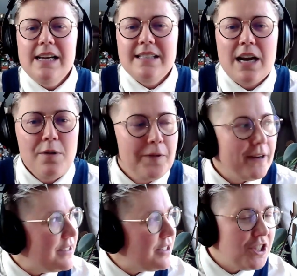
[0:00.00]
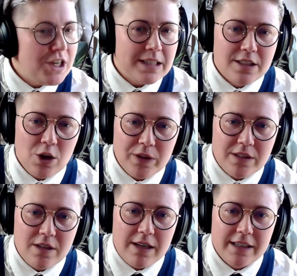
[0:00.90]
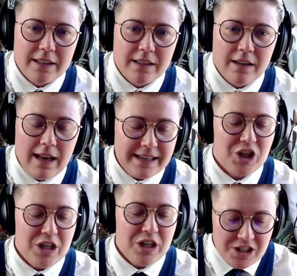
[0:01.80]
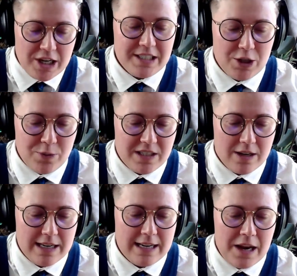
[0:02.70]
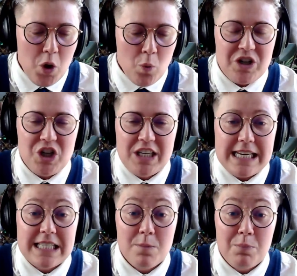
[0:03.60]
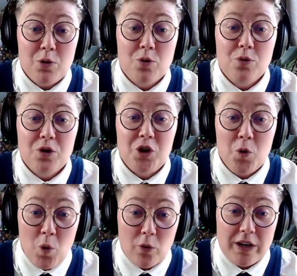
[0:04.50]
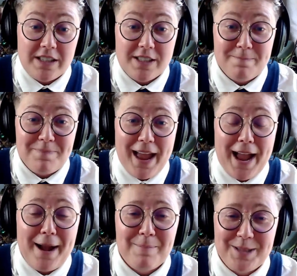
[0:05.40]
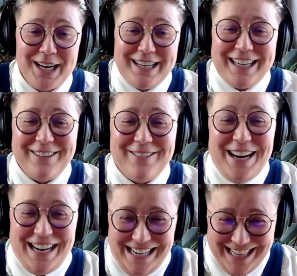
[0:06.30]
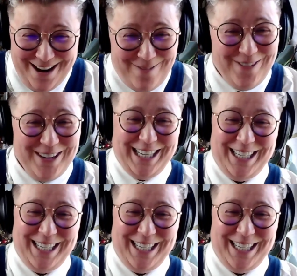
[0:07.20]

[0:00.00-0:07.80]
Taufa is just so exciting. Like, she is just so exciting. When she gets the ball, you're worried, particularly when she's